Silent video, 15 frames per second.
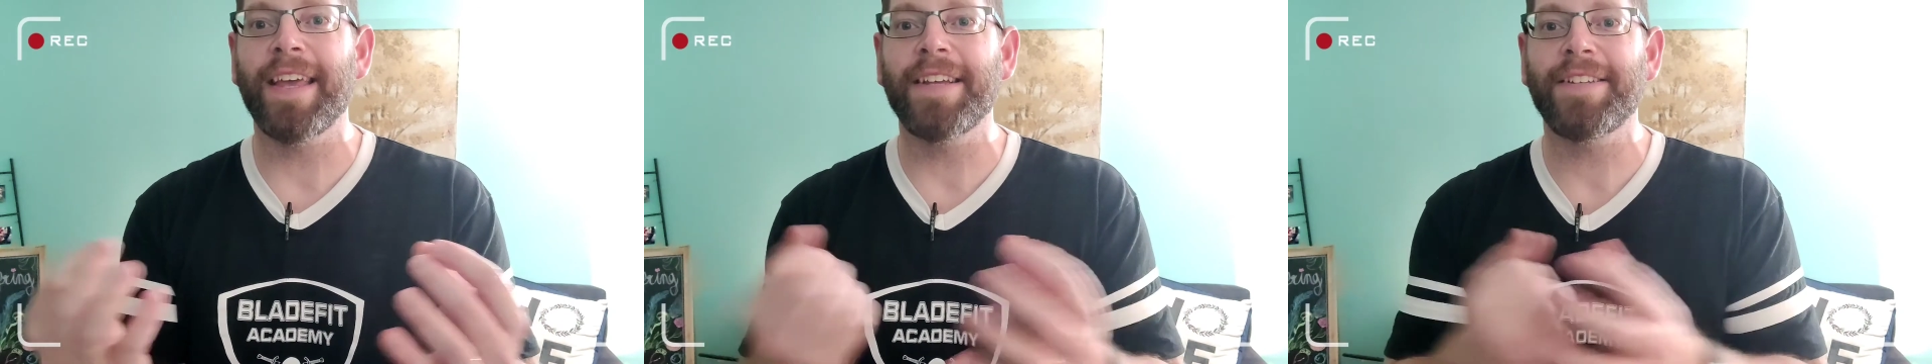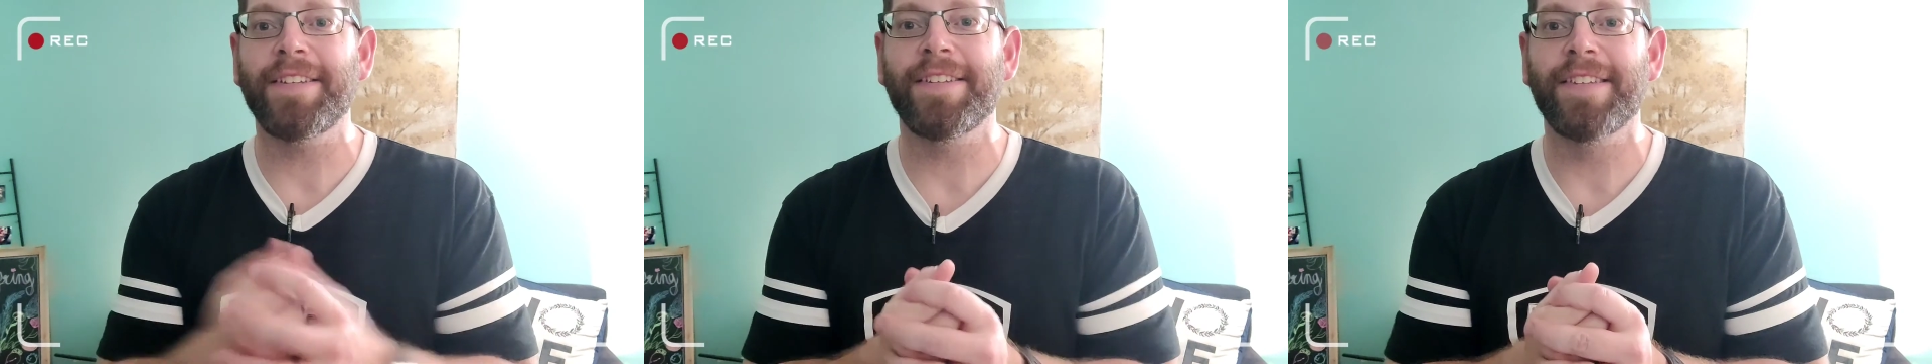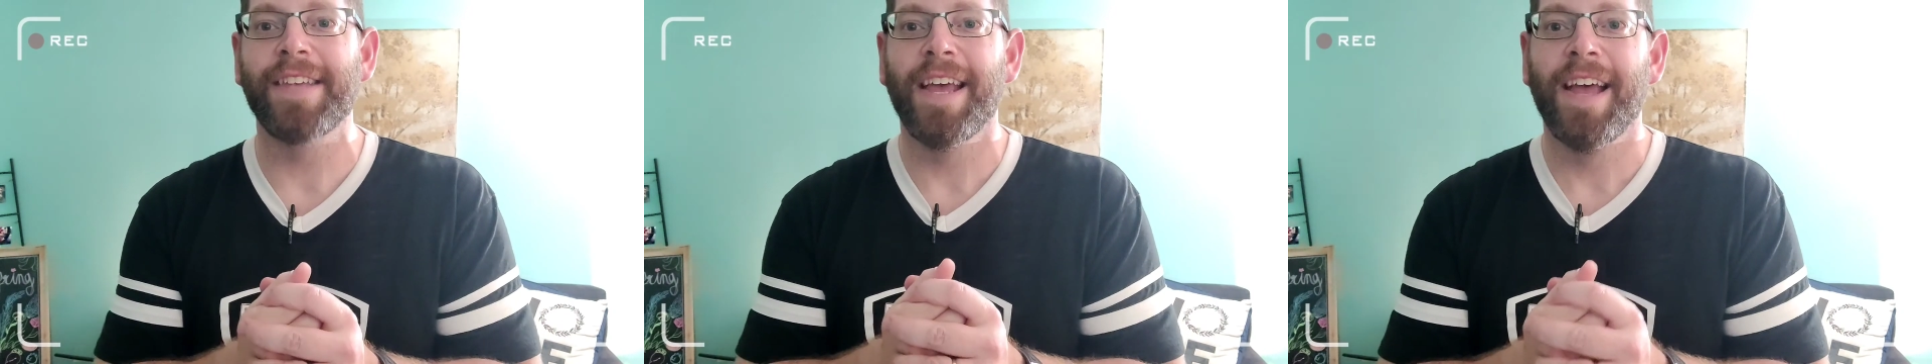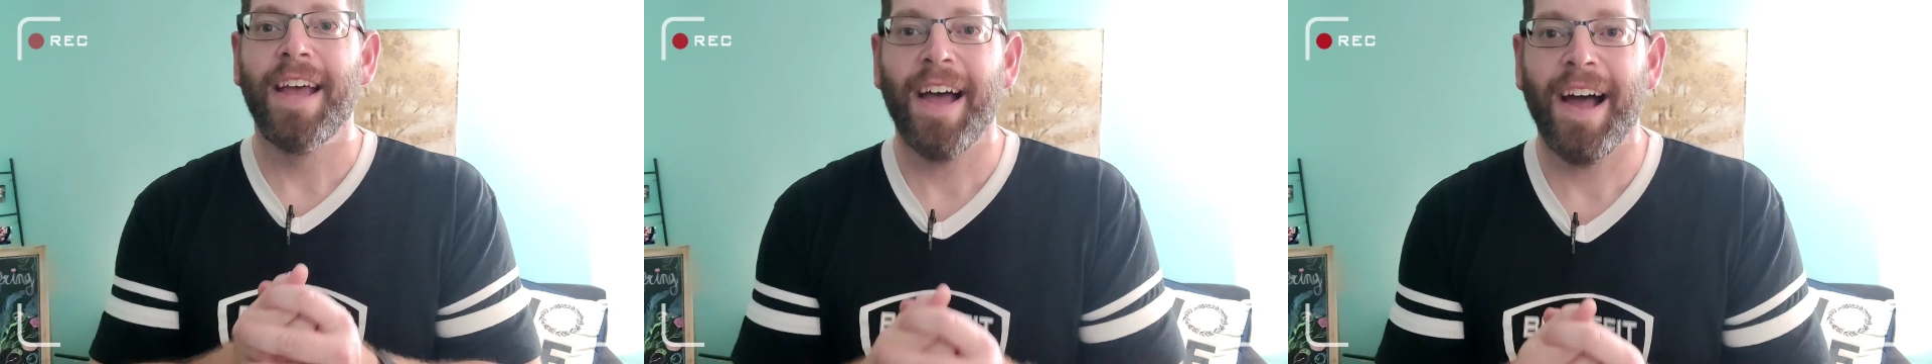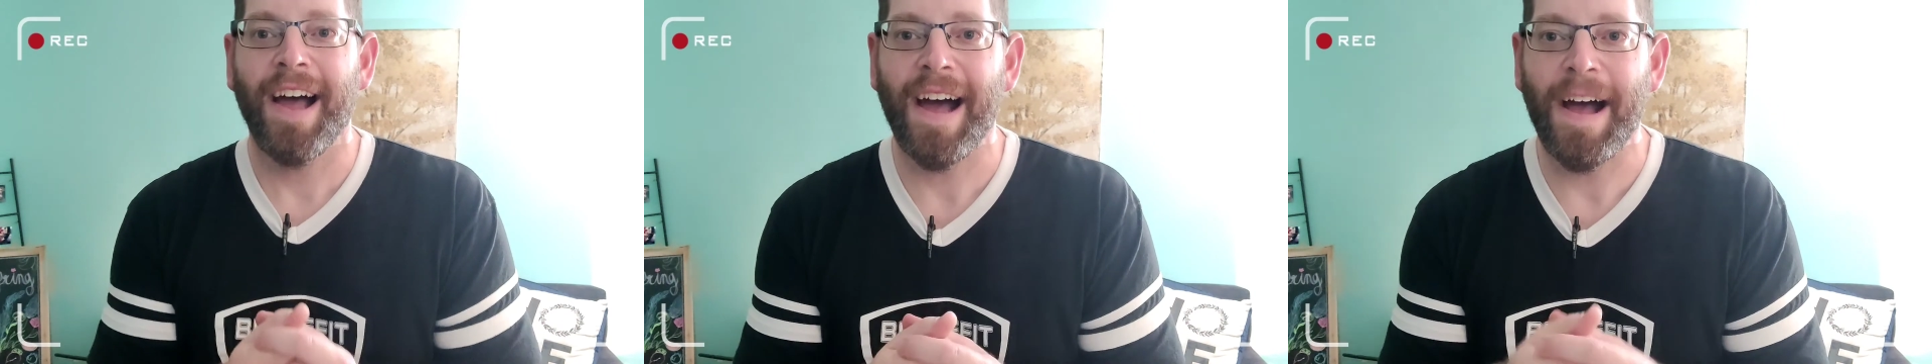of this.
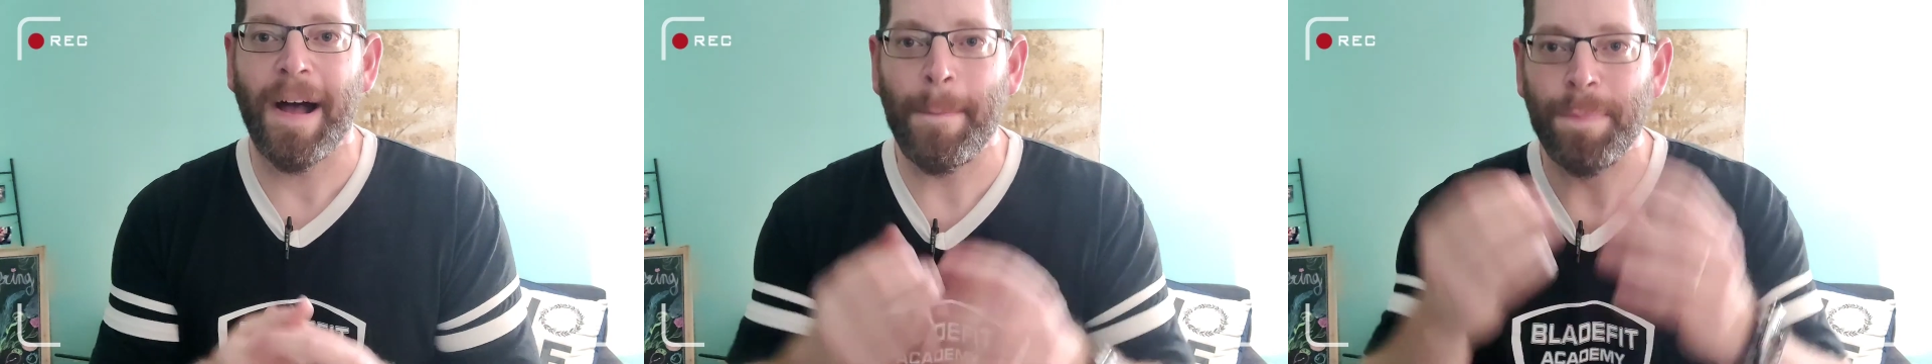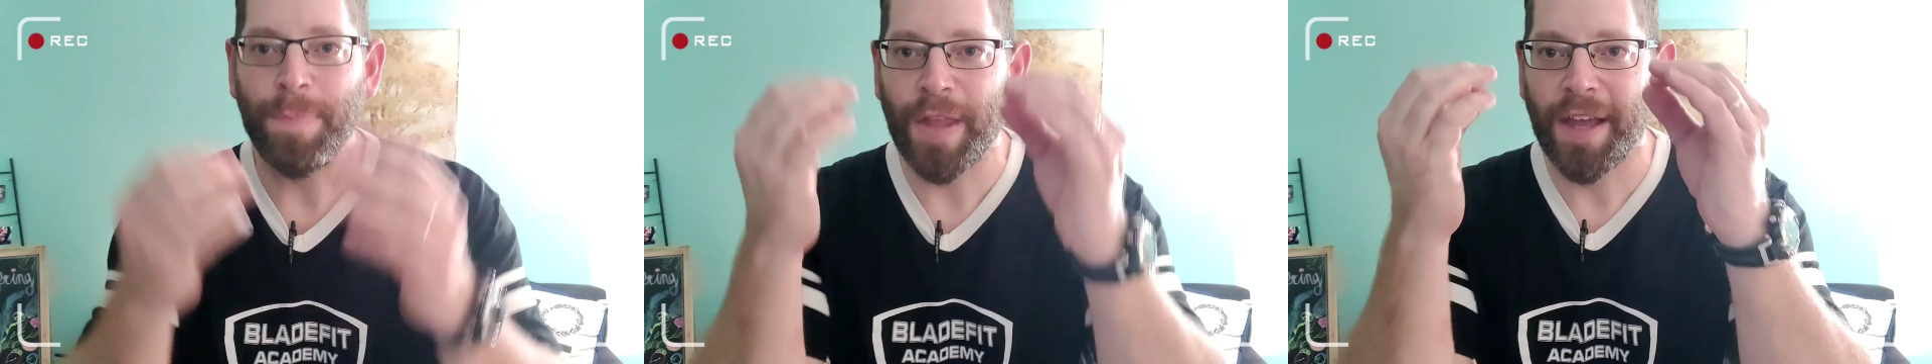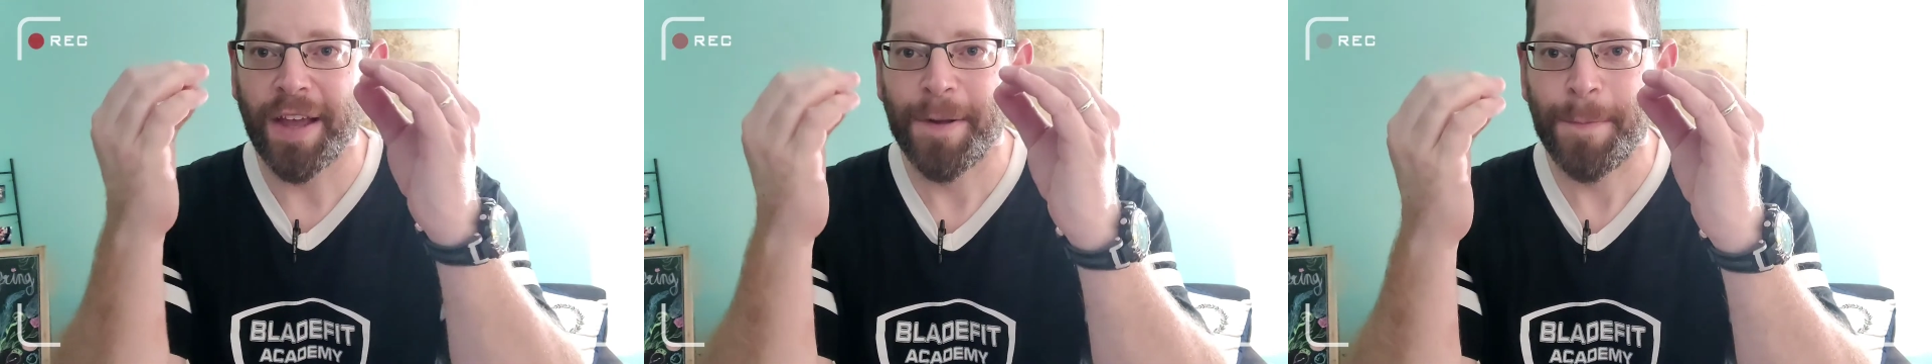Um,